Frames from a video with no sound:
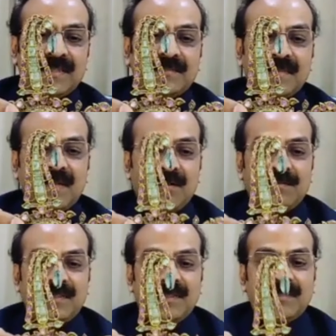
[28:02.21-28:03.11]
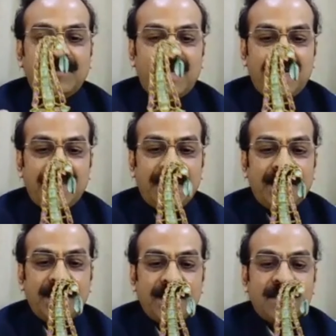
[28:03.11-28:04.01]
of the wear and tear
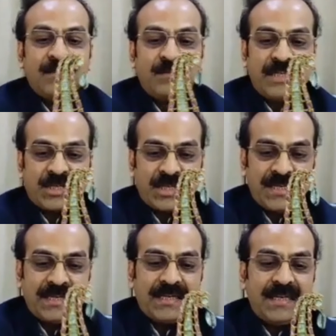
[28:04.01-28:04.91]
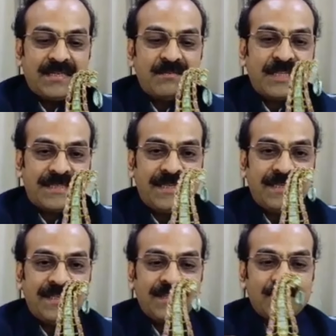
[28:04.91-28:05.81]
which here is missing
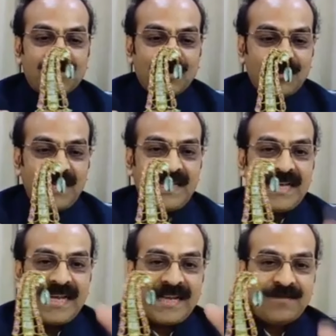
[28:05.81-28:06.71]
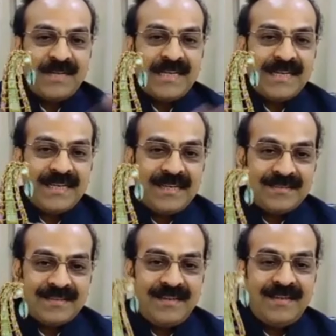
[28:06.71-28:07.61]
so we we can
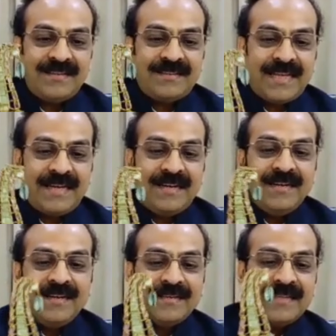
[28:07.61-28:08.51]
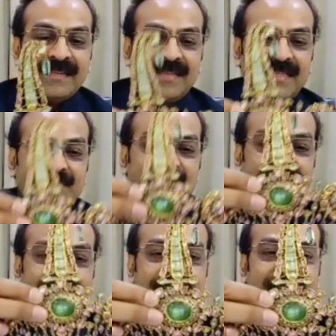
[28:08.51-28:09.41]
easily tell that these deeds
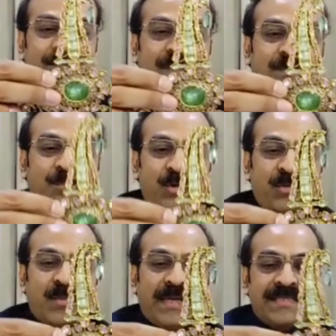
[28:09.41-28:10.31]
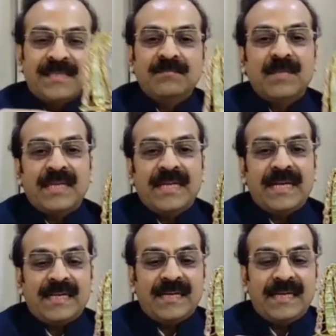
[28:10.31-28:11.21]
have been put by somebody at
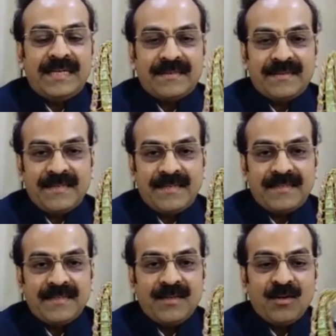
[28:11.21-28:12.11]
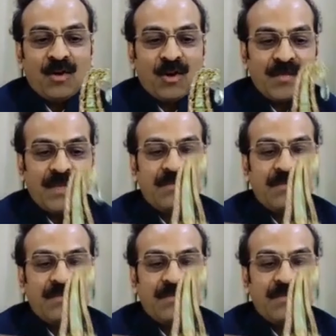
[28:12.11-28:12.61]
a later date or maybe the